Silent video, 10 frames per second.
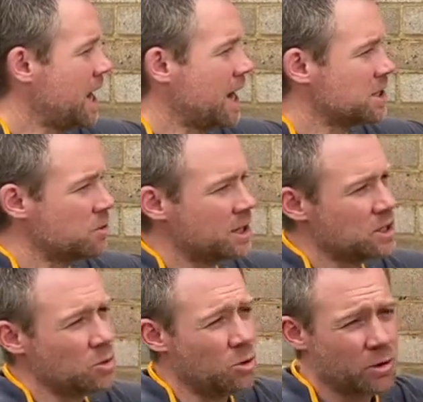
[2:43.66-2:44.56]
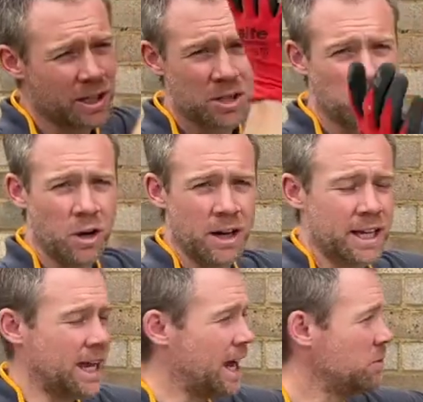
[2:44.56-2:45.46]
So we can do all this work
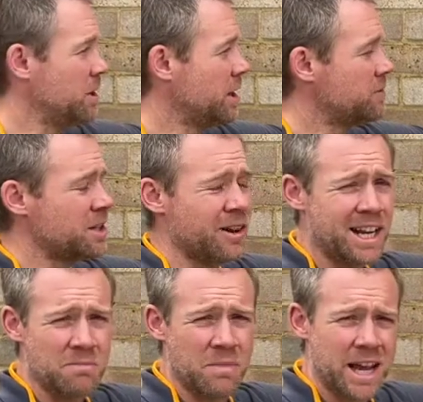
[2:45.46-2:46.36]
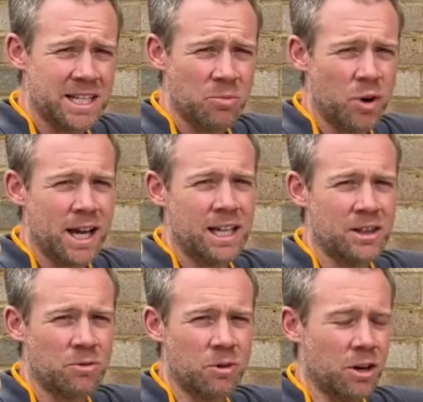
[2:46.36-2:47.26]
here, and we don't have to do any messy breaking
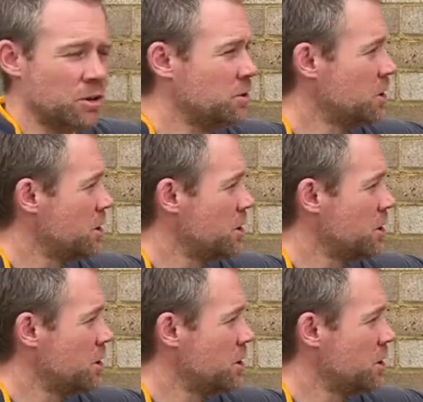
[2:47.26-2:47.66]
through.